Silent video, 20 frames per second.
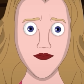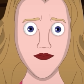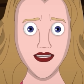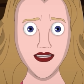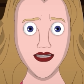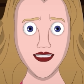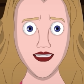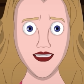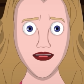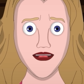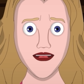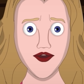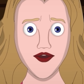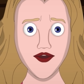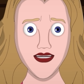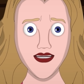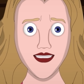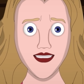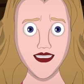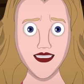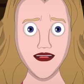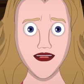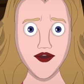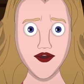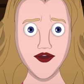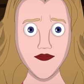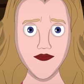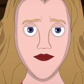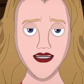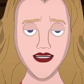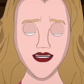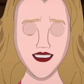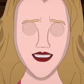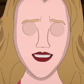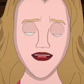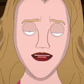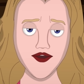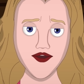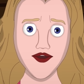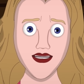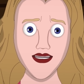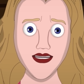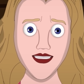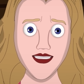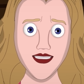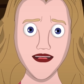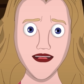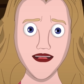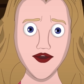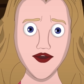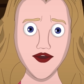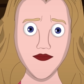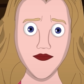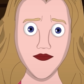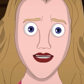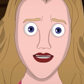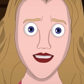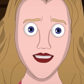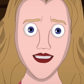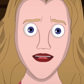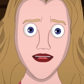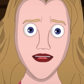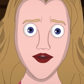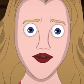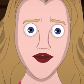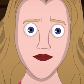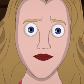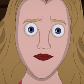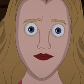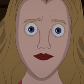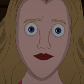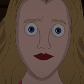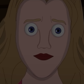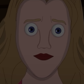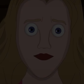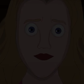The thought of a ghost following me sent shivers down my spine.